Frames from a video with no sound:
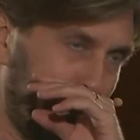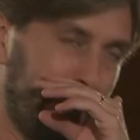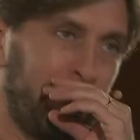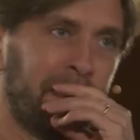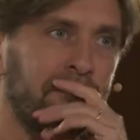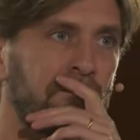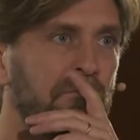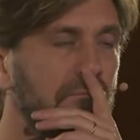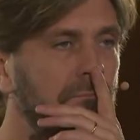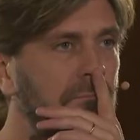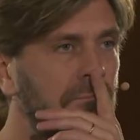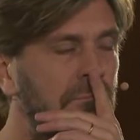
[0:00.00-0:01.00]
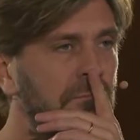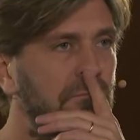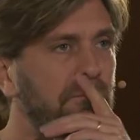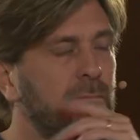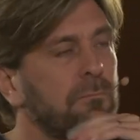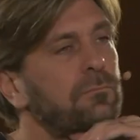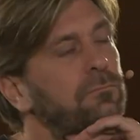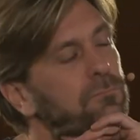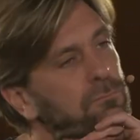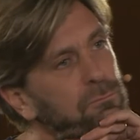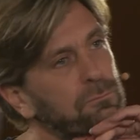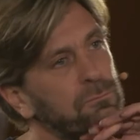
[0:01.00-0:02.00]
your first feature
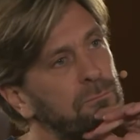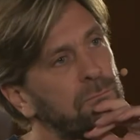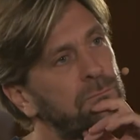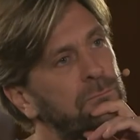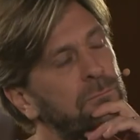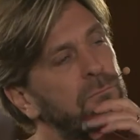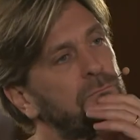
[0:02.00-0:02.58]
film, and